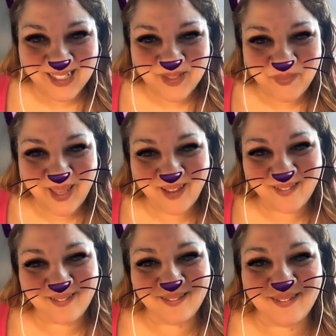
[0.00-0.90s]

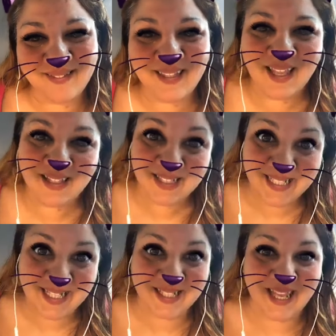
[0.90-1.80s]
Isabel. You
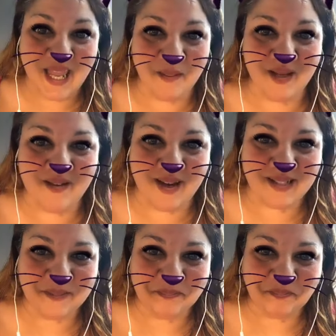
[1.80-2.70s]
did, Amy.
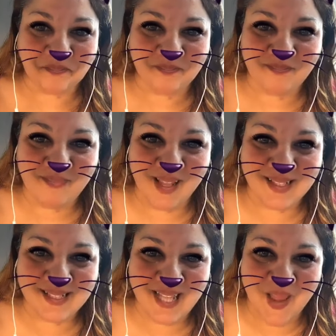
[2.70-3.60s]
Great.
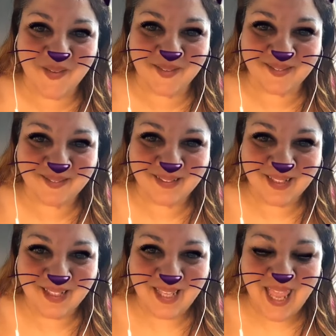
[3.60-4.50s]
So,
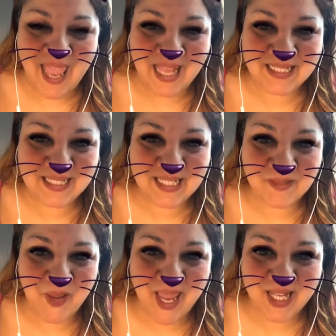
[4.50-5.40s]
Ashley says,
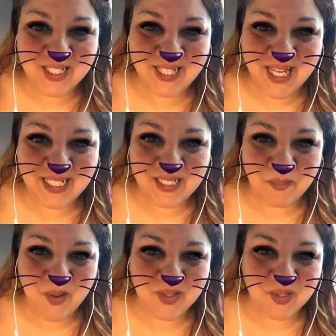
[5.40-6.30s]
my ex shared his
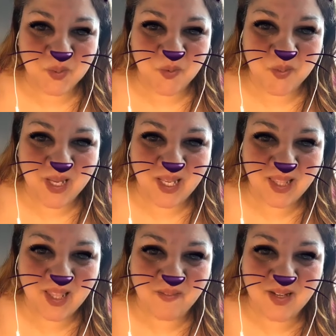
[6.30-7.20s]
emotions with me
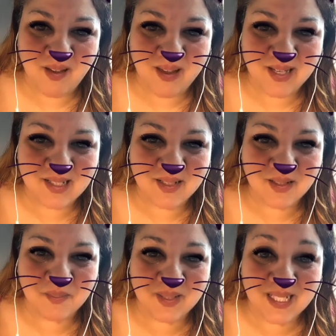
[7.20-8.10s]
the other night,
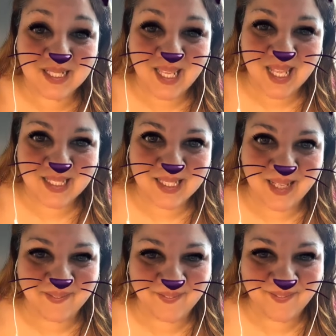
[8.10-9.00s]
but he's a
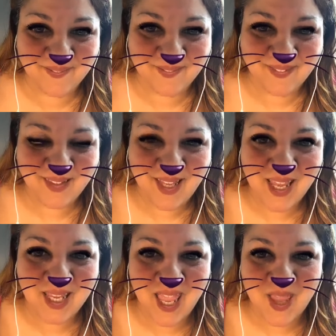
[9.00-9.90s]
Cancer.
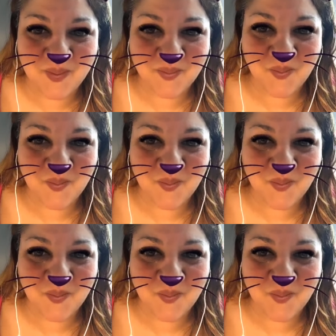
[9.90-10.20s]
Okay.